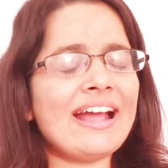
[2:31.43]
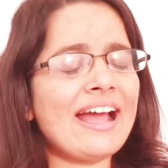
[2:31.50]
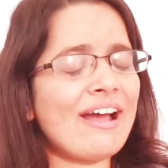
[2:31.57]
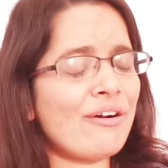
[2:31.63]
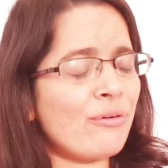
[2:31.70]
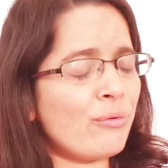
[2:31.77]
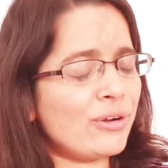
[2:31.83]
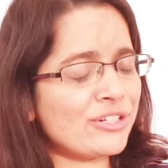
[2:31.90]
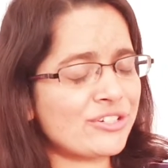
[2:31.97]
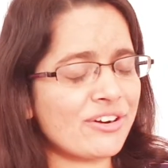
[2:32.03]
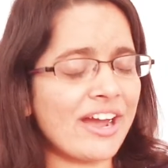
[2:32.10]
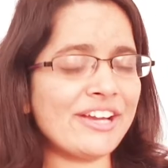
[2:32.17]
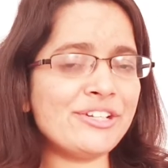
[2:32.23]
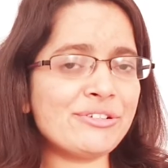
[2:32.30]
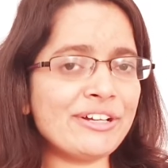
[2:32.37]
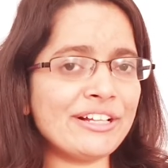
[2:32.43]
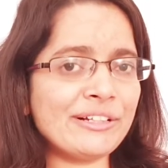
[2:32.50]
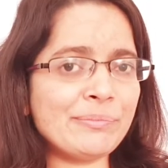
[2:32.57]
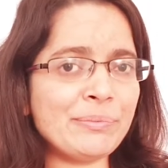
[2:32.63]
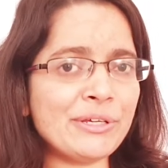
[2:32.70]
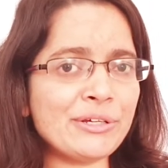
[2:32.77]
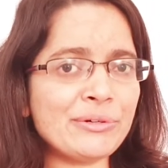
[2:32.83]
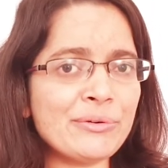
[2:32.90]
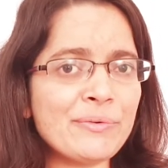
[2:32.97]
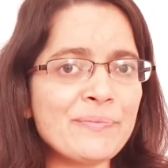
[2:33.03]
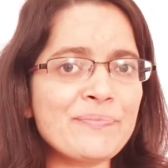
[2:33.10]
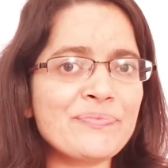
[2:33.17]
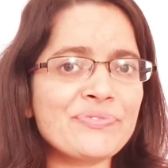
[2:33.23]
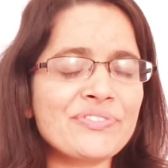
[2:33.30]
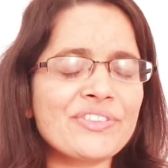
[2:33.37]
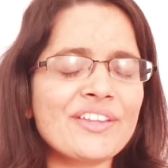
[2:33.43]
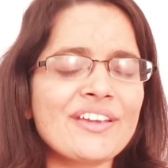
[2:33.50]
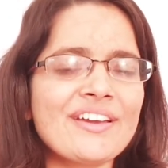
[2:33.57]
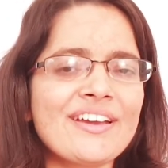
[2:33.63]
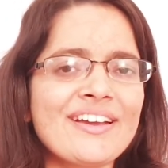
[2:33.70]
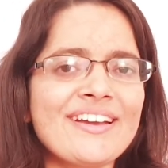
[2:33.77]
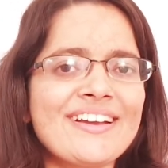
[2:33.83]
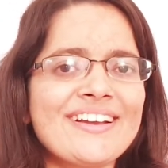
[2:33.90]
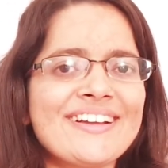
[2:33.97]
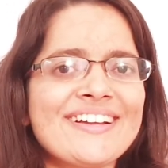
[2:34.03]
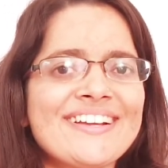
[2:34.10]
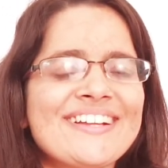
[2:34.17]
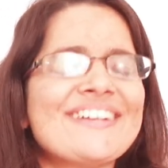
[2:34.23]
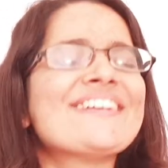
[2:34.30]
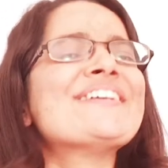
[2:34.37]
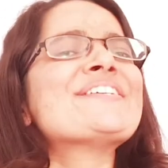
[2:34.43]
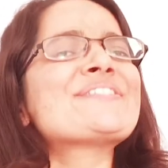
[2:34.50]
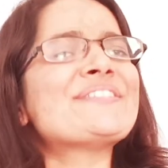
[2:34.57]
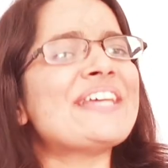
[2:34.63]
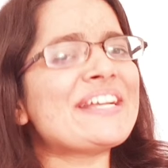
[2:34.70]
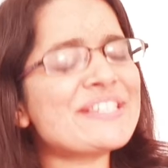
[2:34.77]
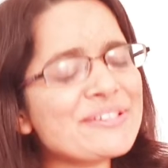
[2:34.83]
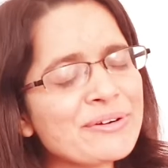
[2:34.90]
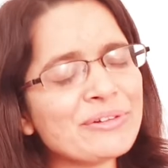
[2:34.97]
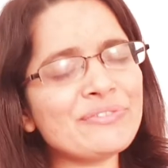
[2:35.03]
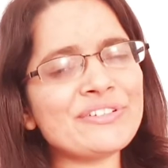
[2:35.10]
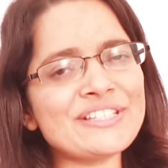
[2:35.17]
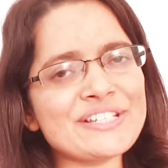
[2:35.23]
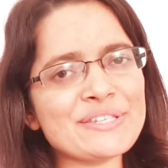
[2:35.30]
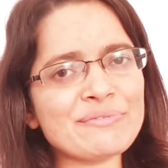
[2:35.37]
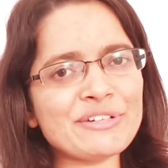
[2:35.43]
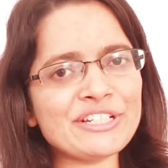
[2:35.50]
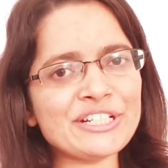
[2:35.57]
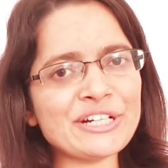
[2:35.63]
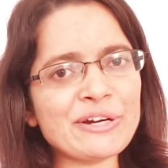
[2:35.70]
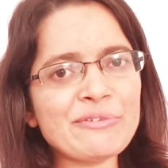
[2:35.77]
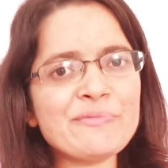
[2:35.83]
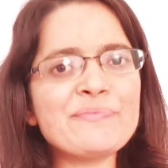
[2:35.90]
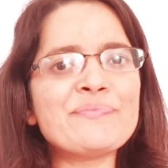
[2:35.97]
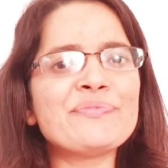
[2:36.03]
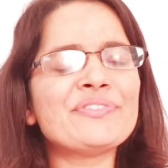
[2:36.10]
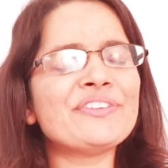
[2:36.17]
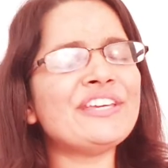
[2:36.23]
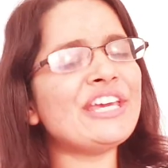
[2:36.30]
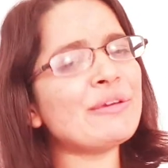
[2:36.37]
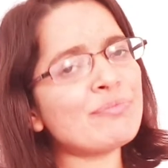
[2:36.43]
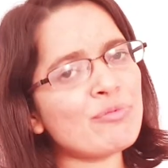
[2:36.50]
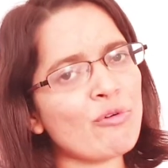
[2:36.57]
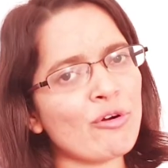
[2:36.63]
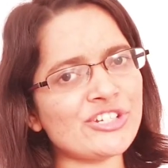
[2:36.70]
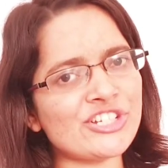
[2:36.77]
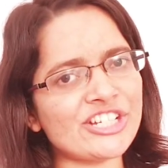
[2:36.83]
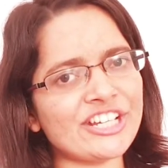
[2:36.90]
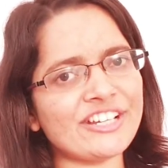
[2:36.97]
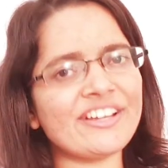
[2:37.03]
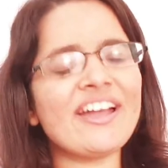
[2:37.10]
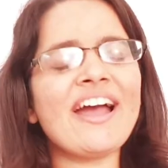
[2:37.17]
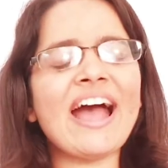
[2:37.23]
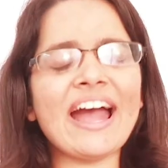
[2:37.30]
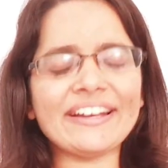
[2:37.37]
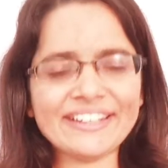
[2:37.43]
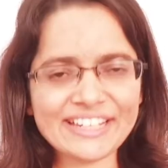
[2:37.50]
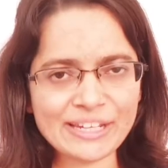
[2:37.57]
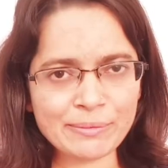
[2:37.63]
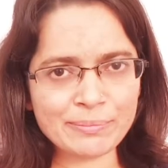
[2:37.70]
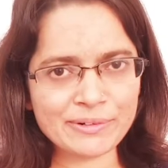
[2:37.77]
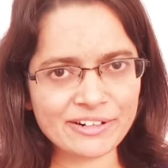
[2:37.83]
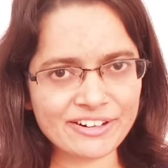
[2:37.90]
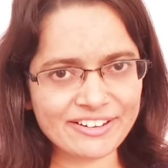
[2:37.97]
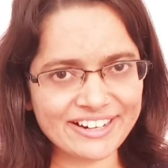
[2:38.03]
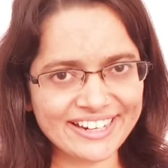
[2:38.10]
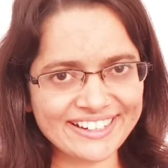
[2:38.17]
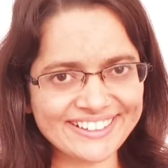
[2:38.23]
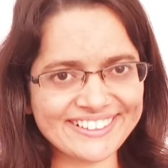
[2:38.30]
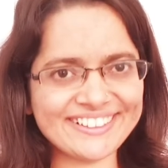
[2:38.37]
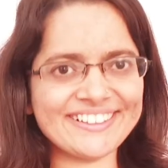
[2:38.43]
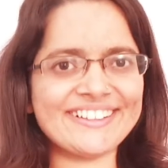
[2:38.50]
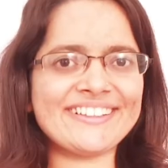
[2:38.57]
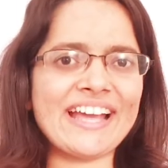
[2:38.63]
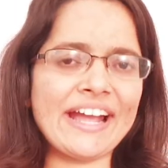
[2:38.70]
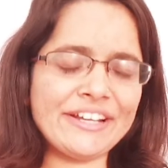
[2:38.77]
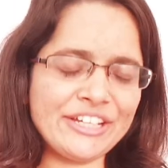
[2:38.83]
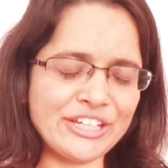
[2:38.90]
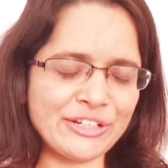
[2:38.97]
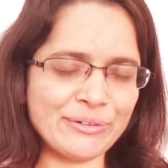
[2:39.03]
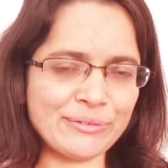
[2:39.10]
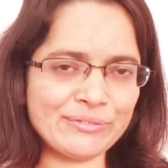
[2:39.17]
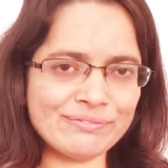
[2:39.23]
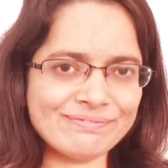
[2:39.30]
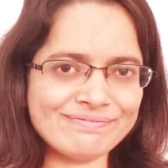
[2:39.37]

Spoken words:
We'll try to help you. So that's all for this video. Keep watching and keep learning. Thank you.